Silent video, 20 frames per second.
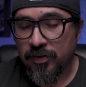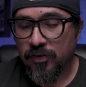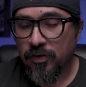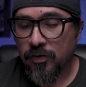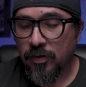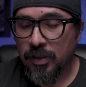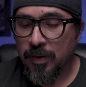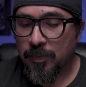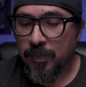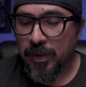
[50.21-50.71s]
So
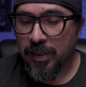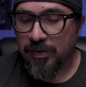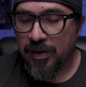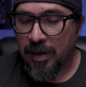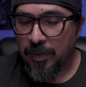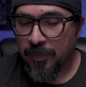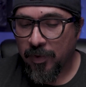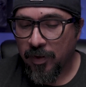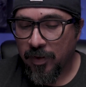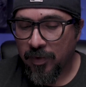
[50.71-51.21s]
let me
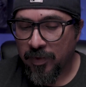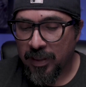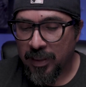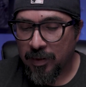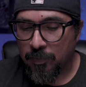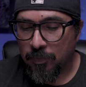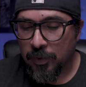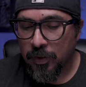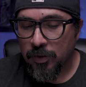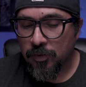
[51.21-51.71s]
tap on
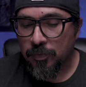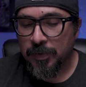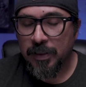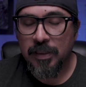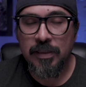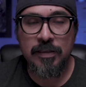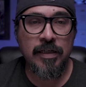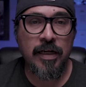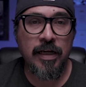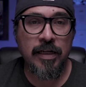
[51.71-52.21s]
the blue
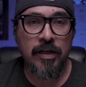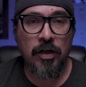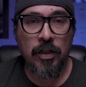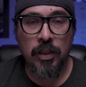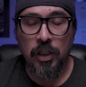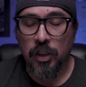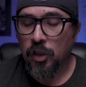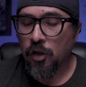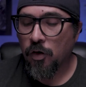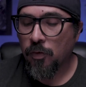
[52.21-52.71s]
plus sign on
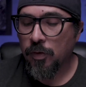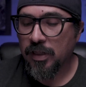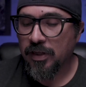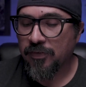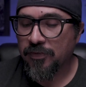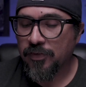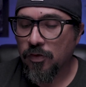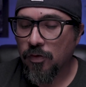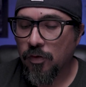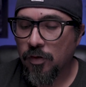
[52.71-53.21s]
the lower
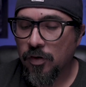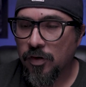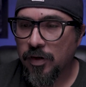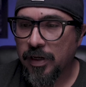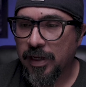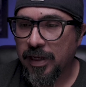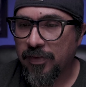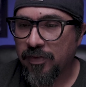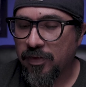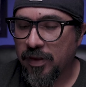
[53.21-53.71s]
left corner
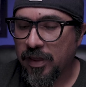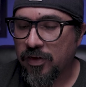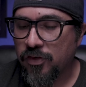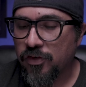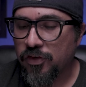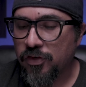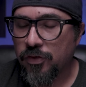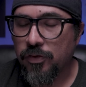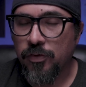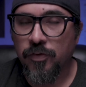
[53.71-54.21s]
and then
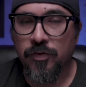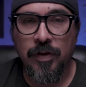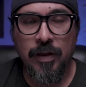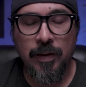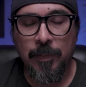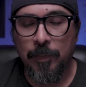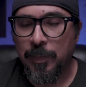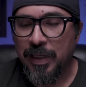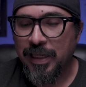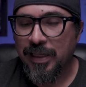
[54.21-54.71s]
choose
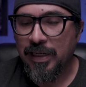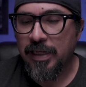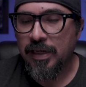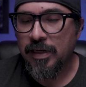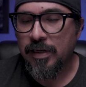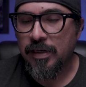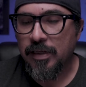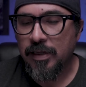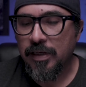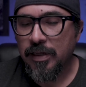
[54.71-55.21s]

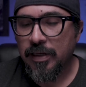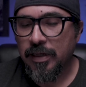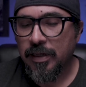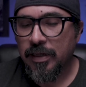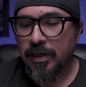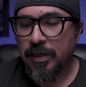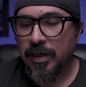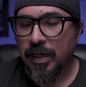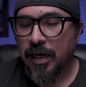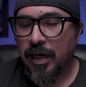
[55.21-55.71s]
media
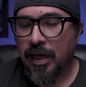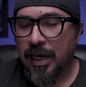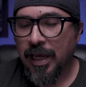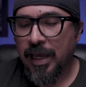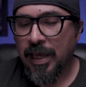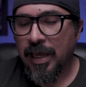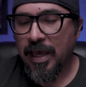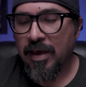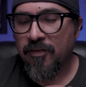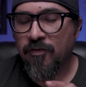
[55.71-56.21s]
I
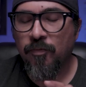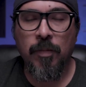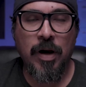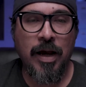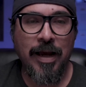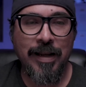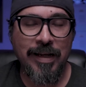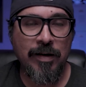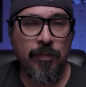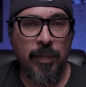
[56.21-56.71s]
have
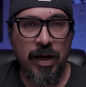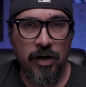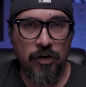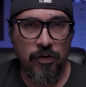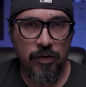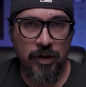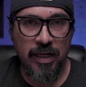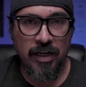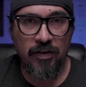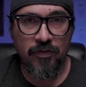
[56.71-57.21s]
mine in my
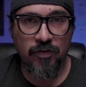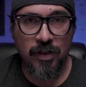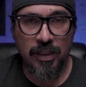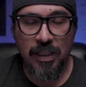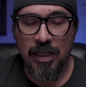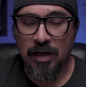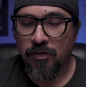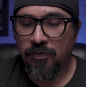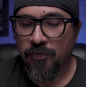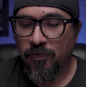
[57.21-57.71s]
Creative
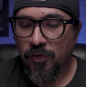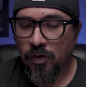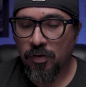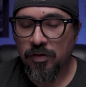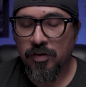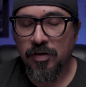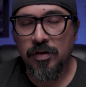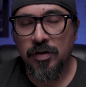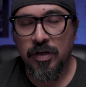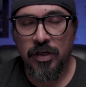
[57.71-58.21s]
Cloud
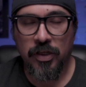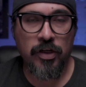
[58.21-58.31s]
folder.